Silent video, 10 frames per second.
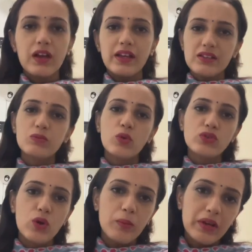It is
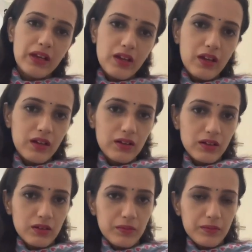most commonly
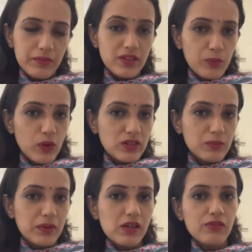
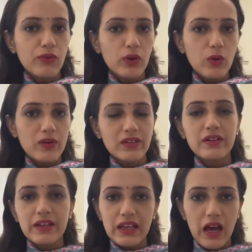responsible for causing
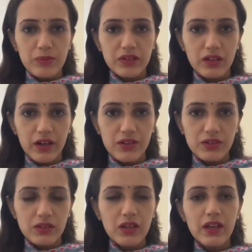a relapse in the
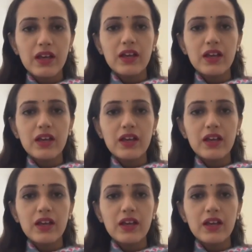condition.